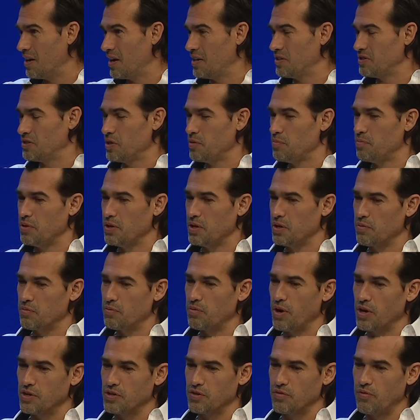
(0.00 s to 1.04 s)
SAP and
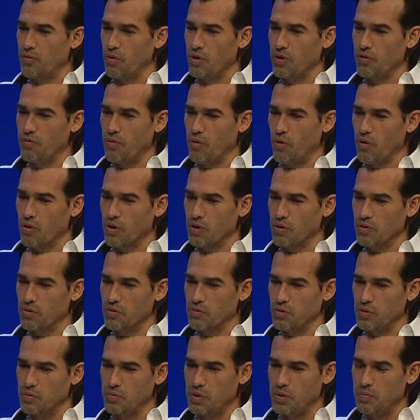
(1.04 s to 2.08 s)
project44
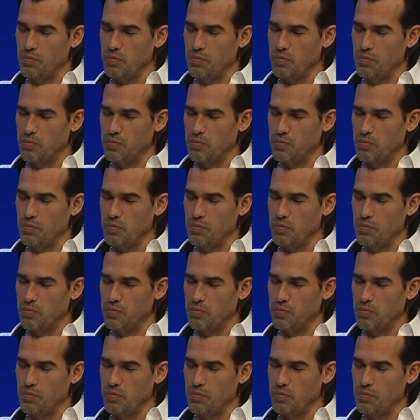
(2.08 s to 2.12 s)
would be